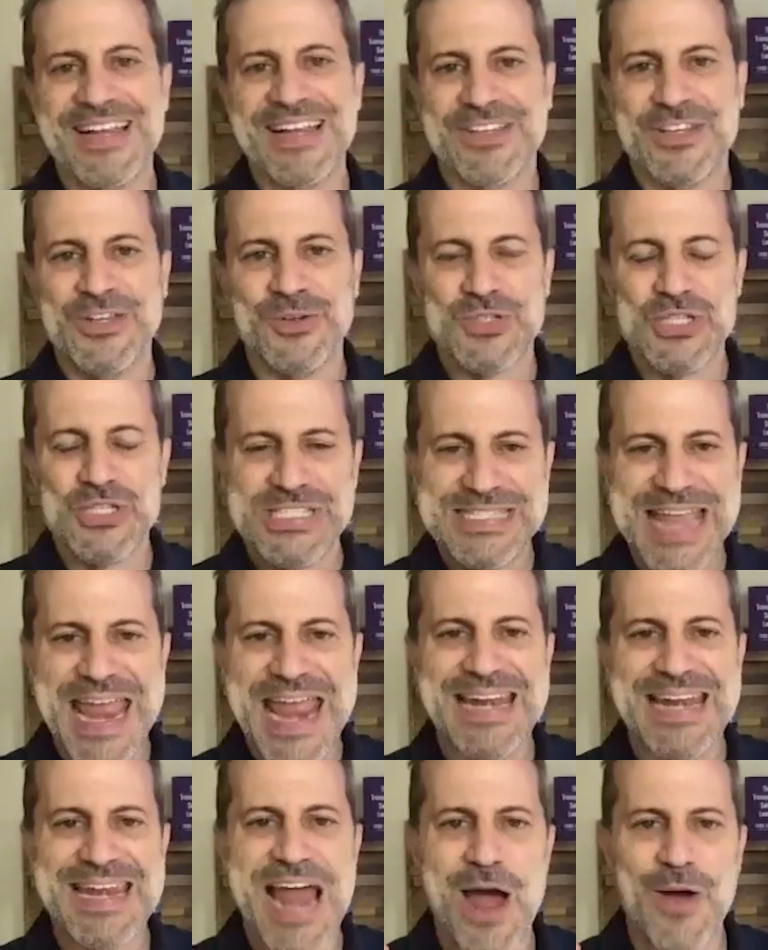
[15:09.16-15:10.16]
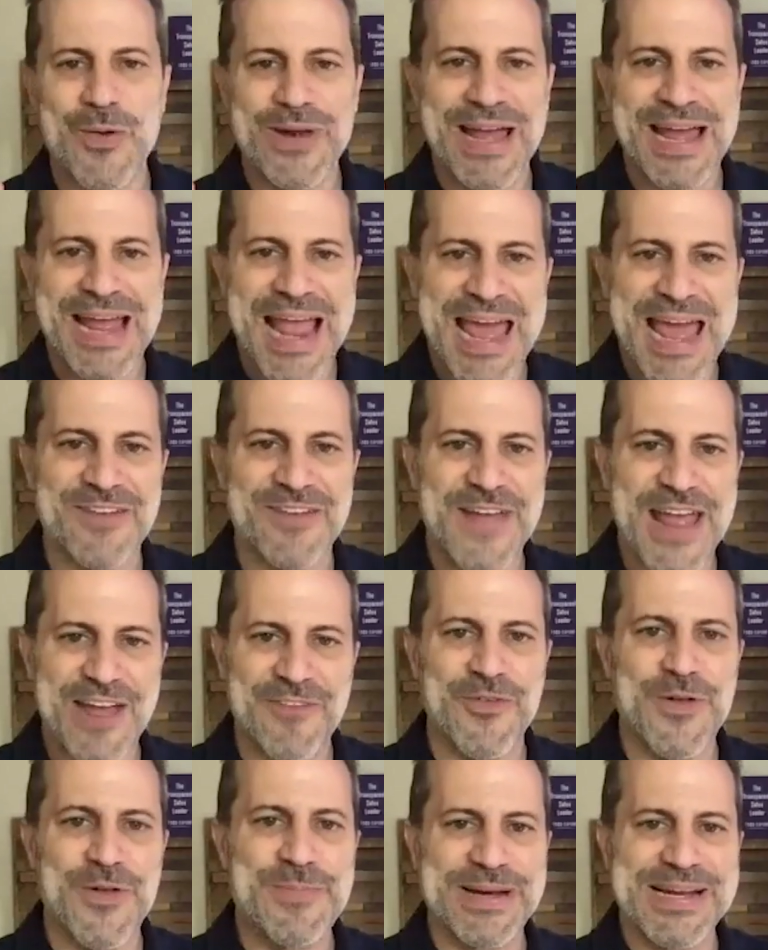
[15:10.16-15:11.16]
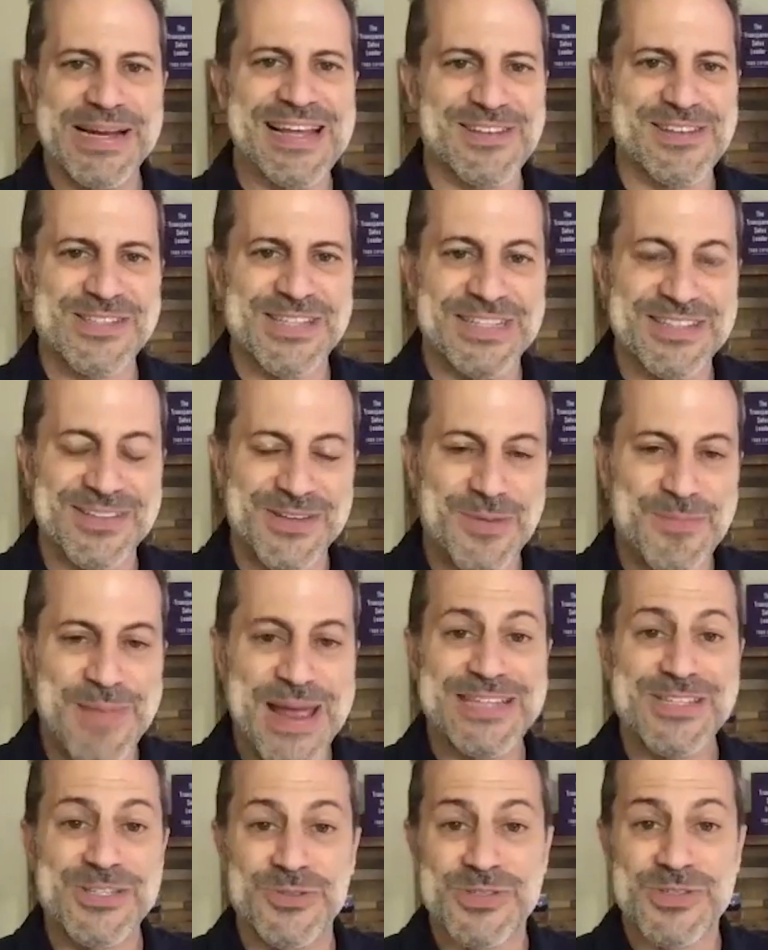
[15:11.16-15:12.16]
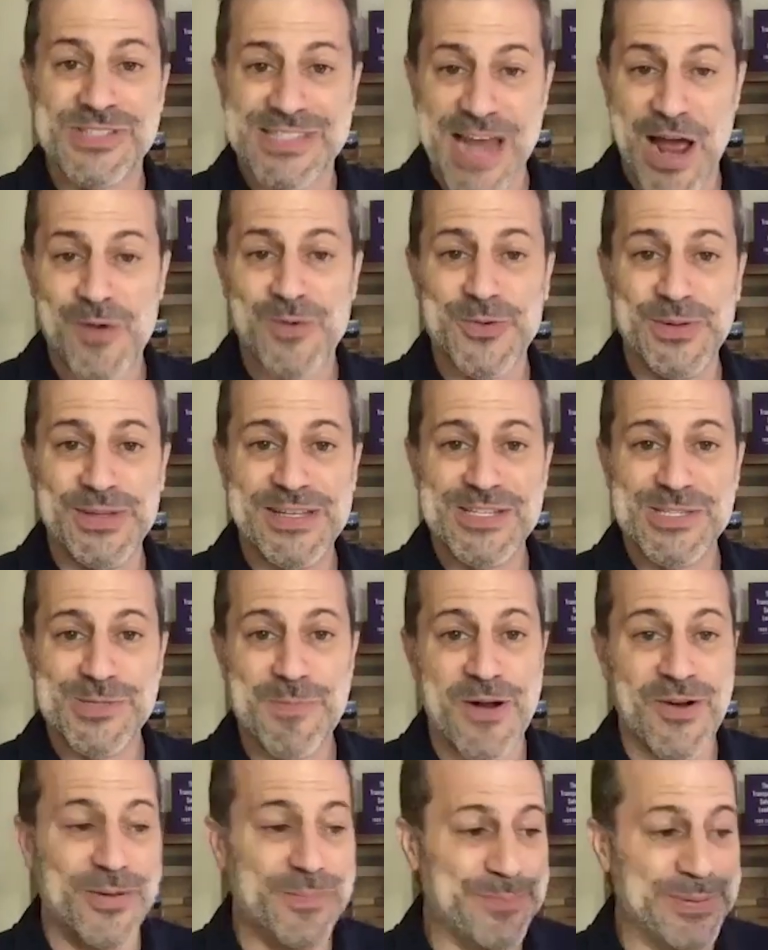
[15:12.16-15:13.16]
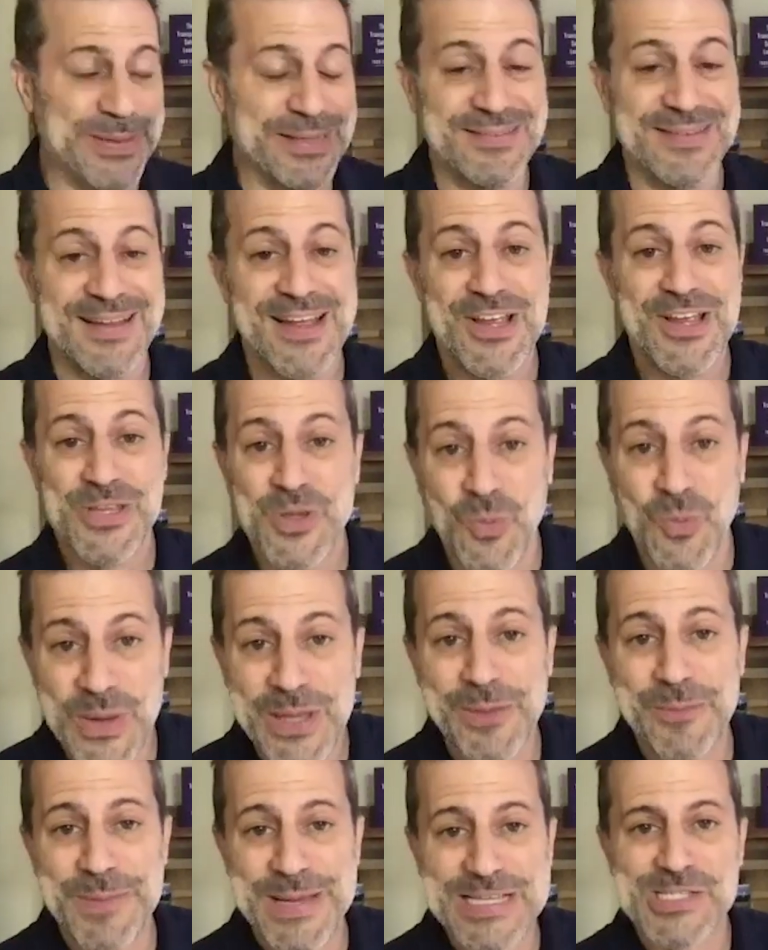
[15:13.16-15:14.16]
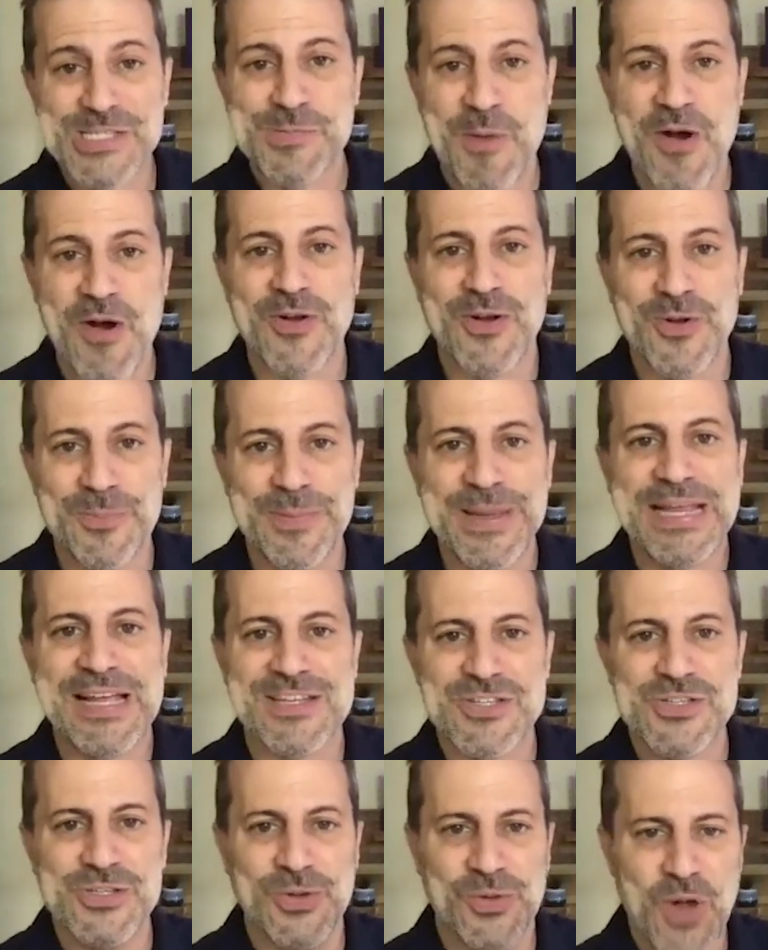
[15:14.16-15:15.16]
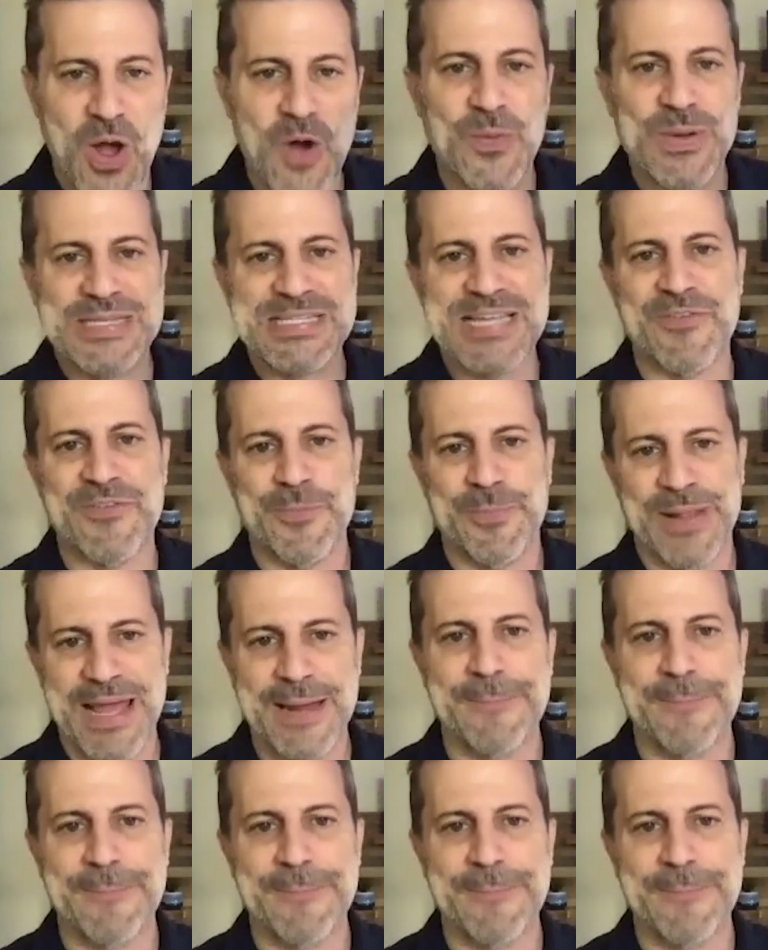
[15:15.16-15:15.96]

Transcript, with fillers: you'll stand out ahead of everybody else. It you makes you sound really smart, but you will be smarter because you'll always have a plan.